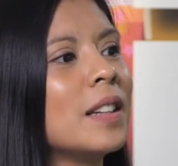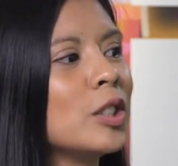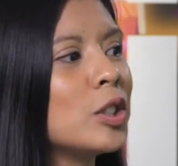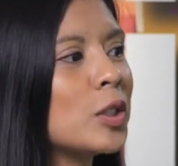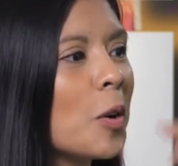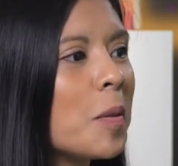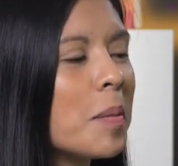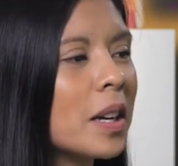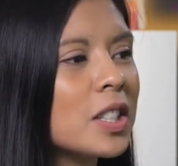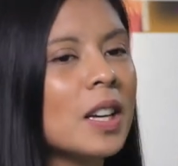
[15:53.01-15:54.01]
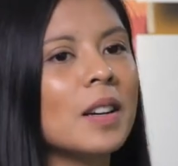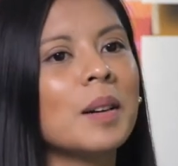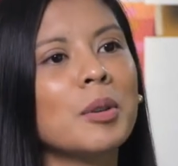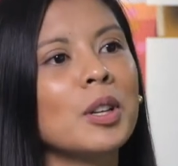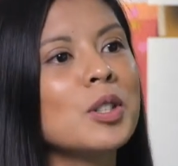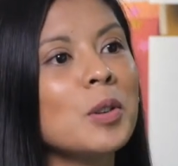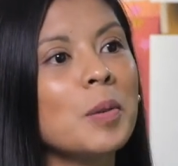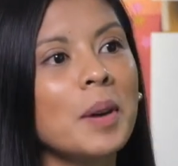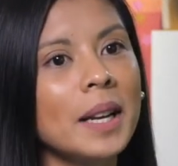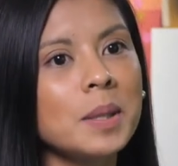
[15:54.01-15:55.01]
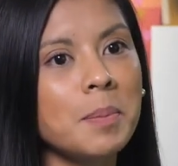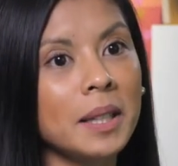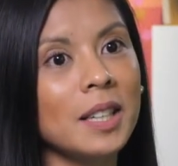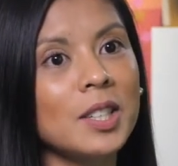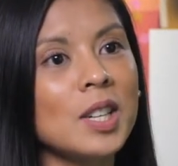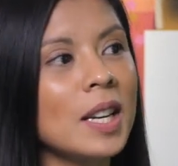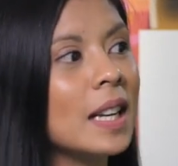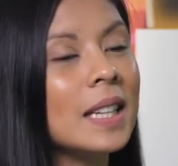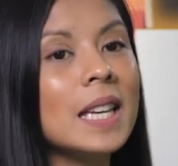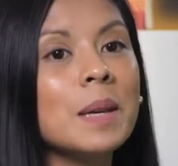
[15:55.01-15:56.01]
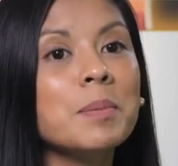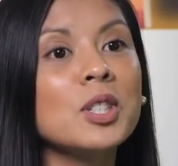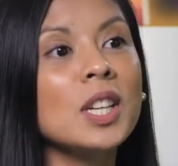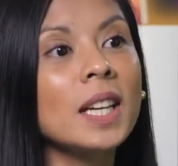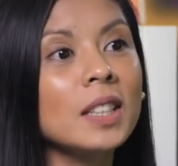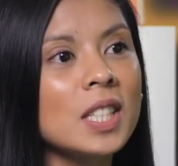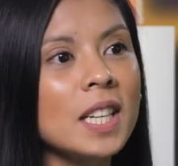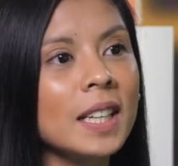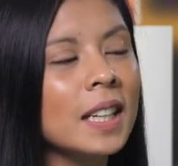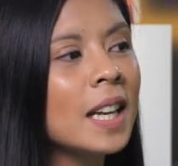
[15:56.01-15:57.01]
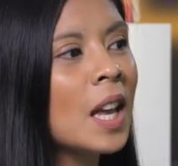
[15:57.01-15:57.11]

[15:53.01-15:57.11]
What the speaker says: There's so much consumer expectation and it keeps changing.